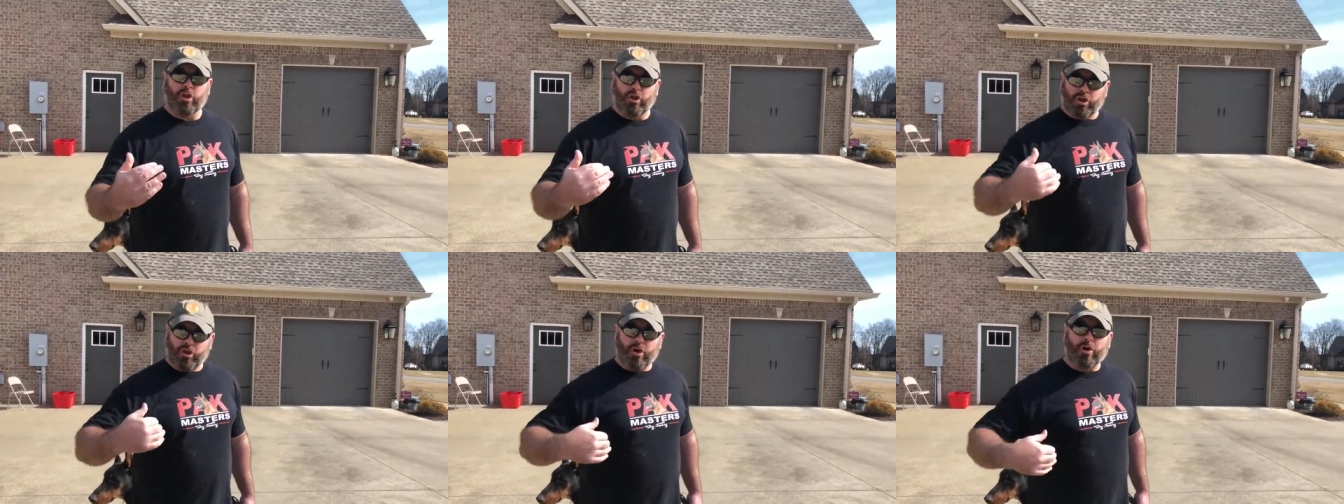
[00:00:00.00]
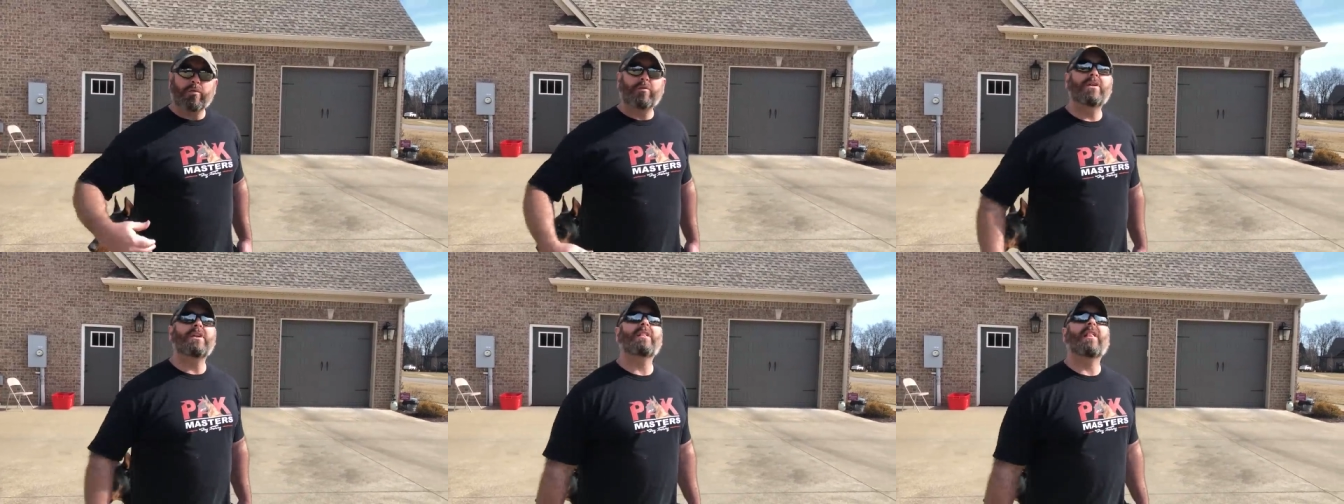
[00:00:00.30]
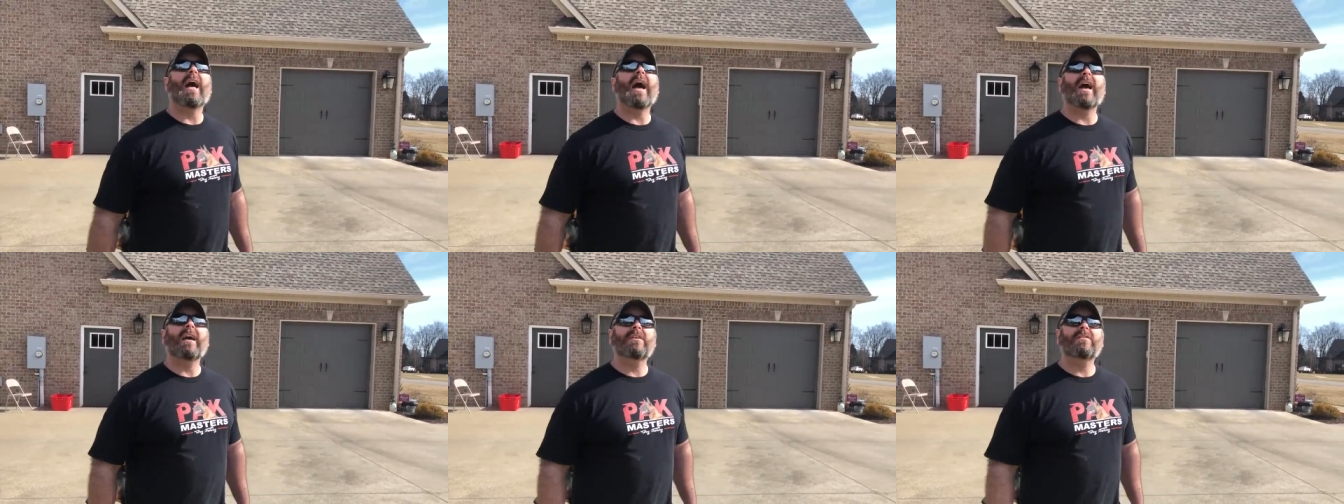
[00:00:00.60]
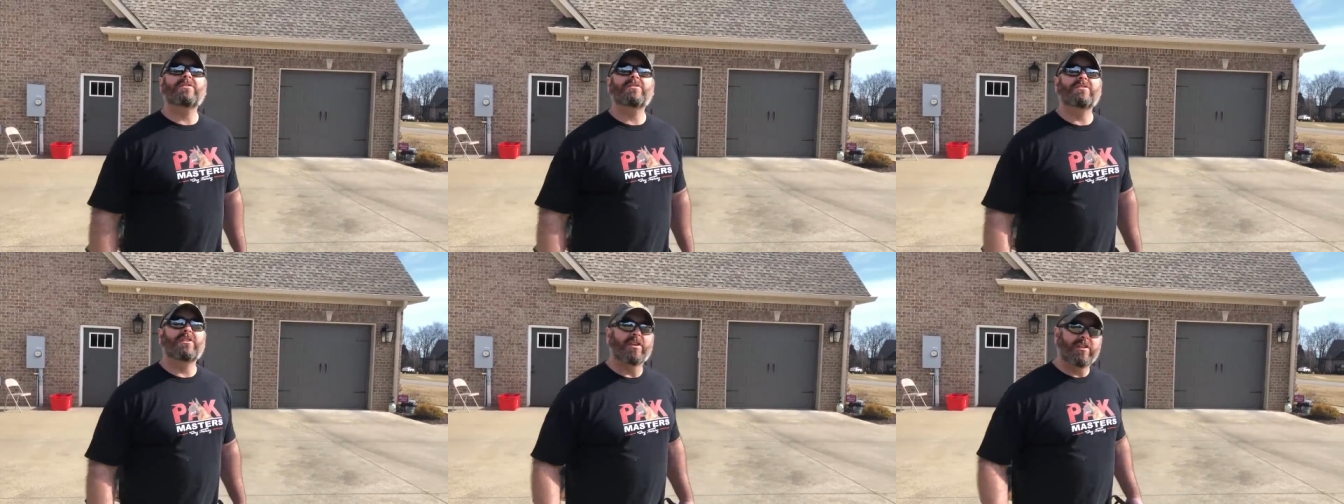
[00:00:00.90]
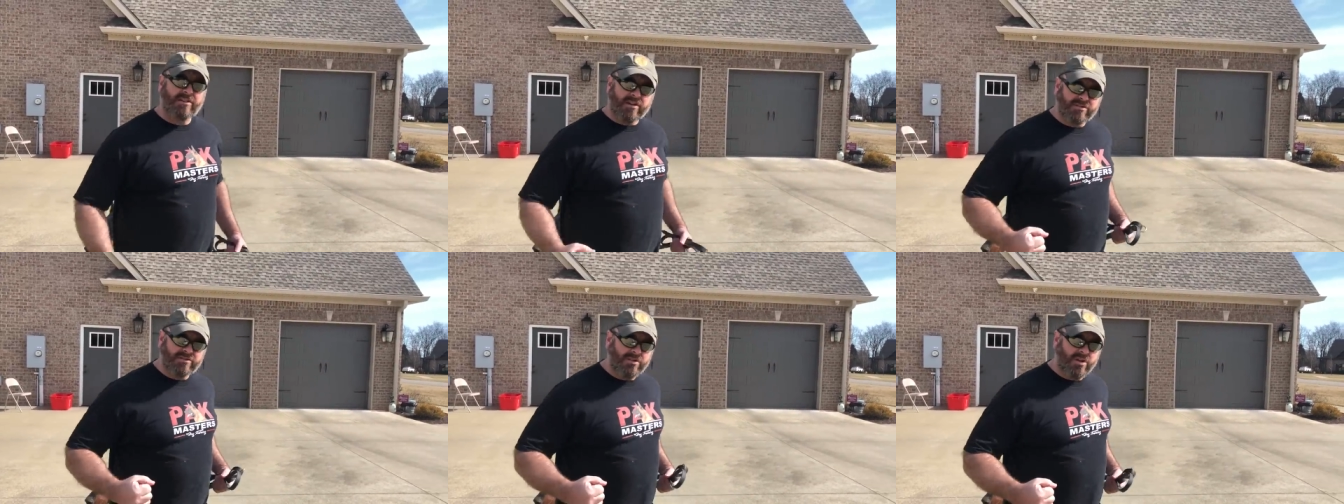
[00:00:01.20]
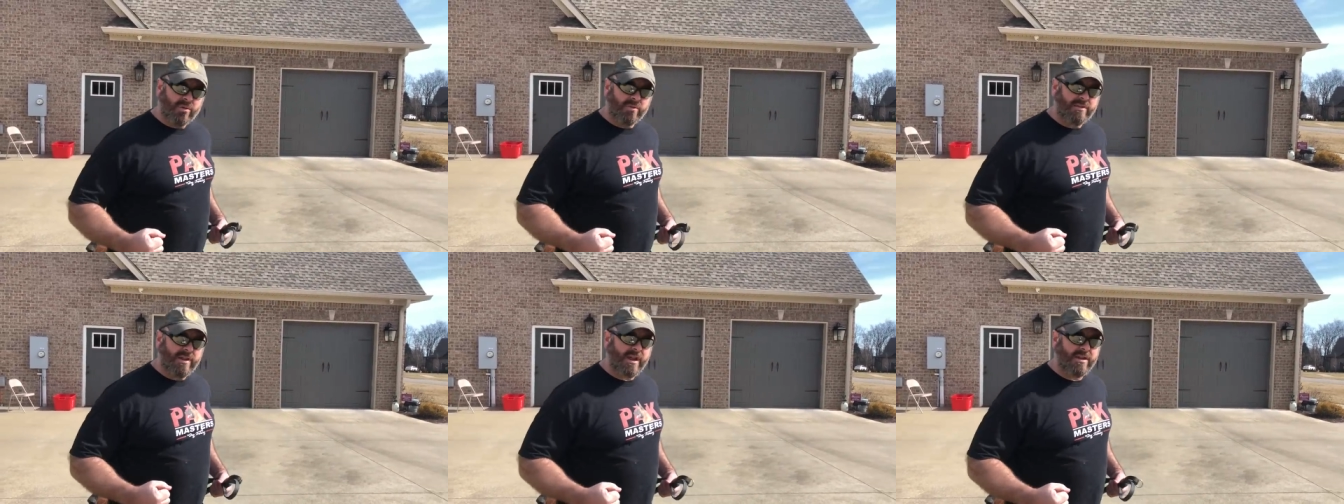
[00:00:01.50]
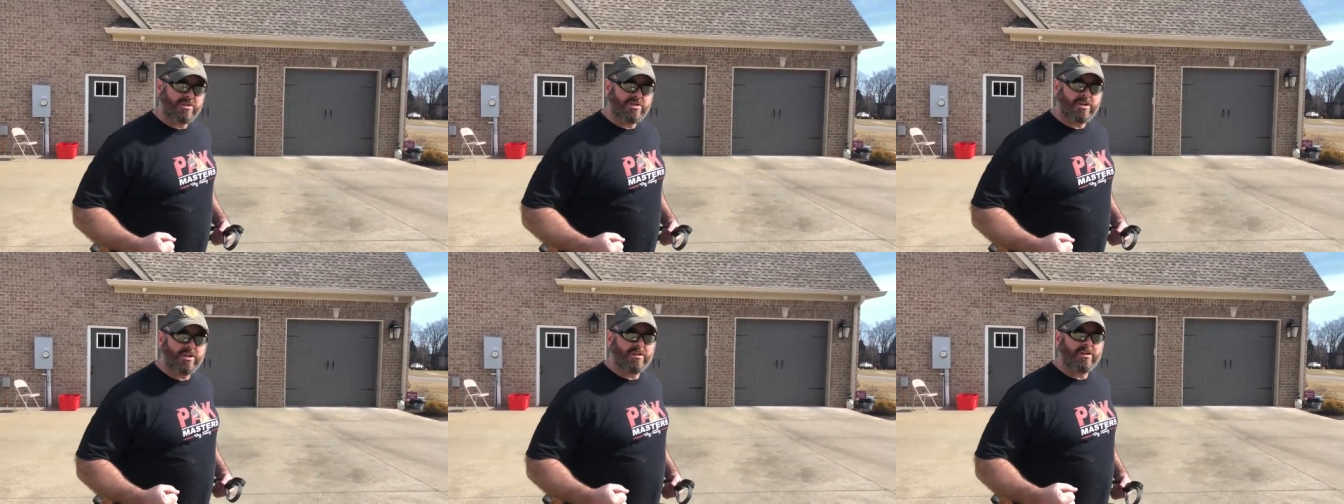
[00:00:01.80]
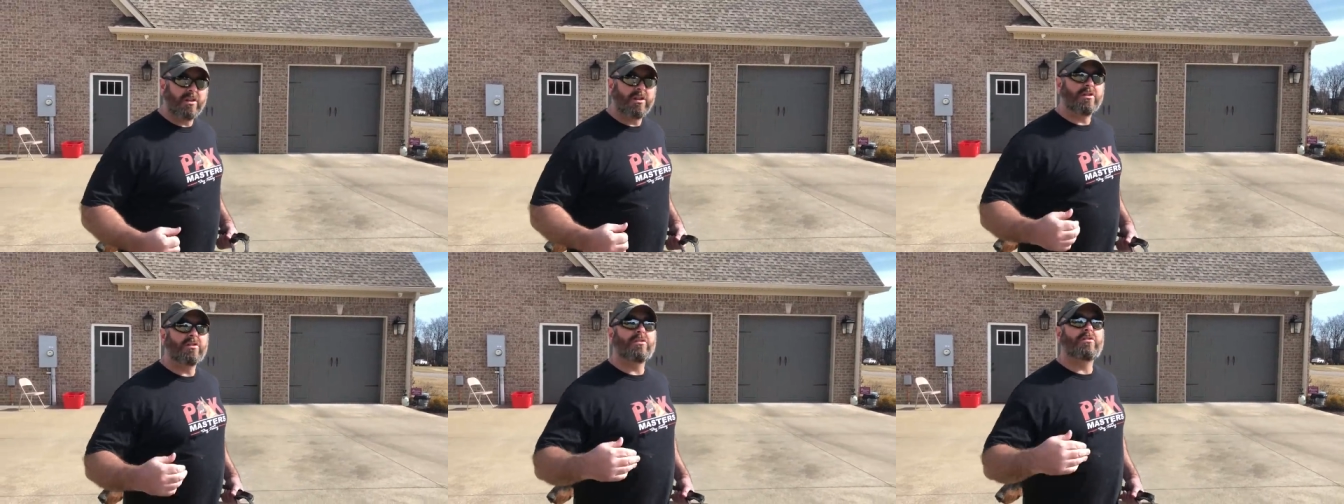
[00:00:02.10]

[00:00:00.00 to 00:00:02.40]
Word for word: You're relaxed. There's no tension.